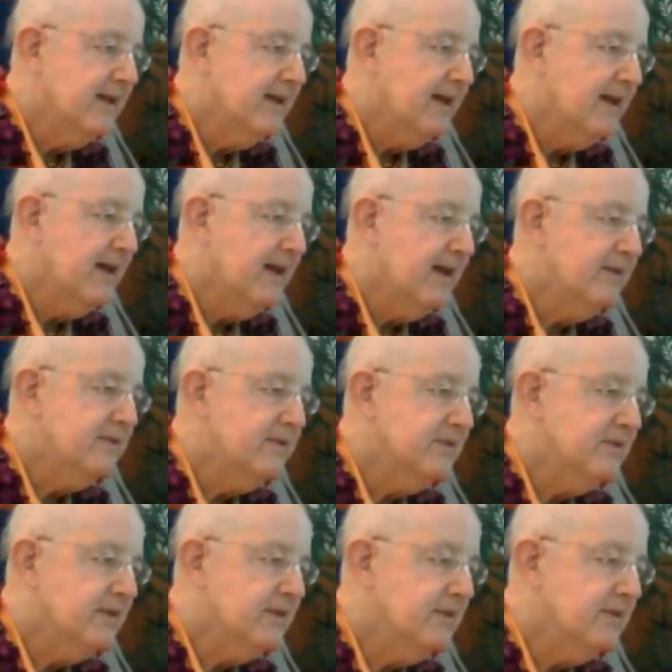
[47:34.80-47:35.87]
And the
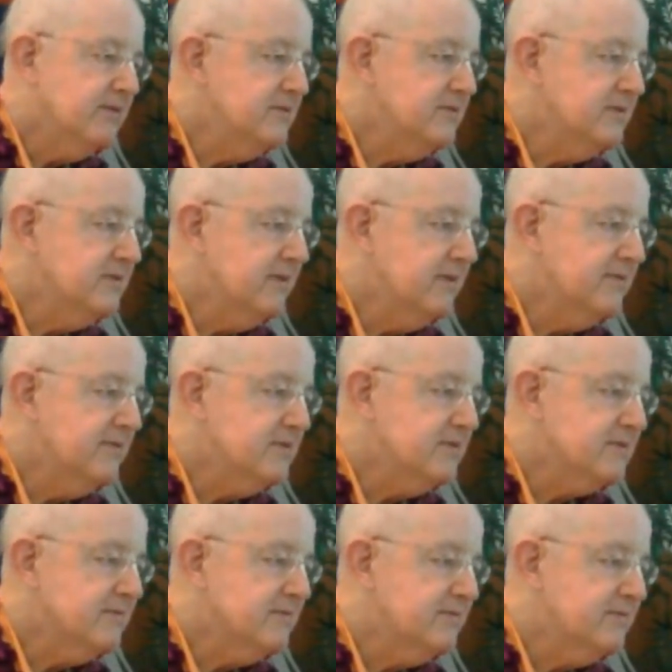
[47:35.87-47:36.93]
conclusion of this
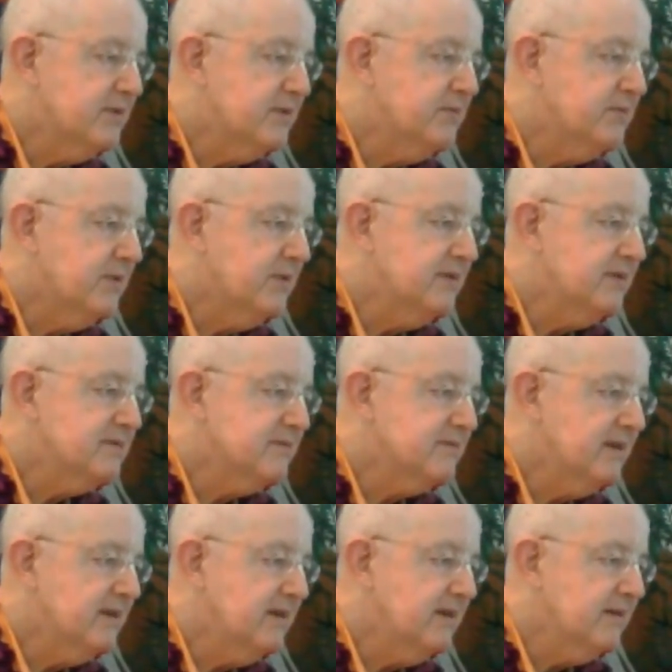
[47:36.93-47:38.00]
purport is right
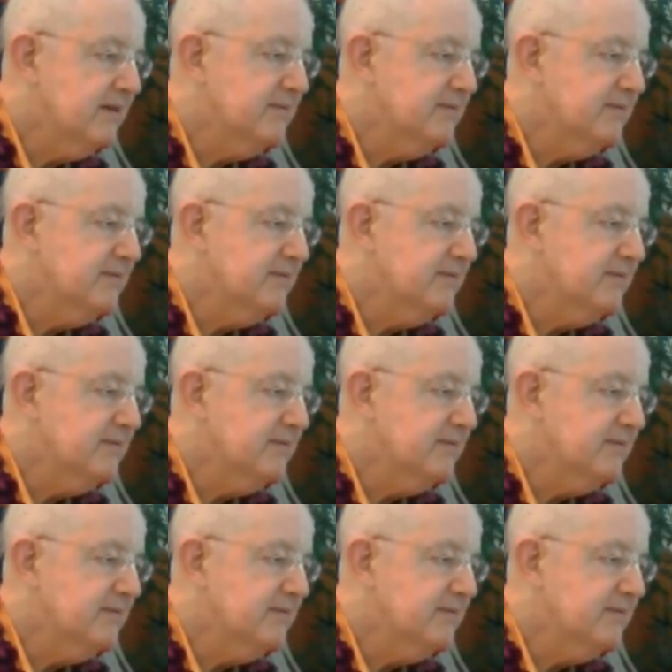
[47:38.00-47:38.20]
here.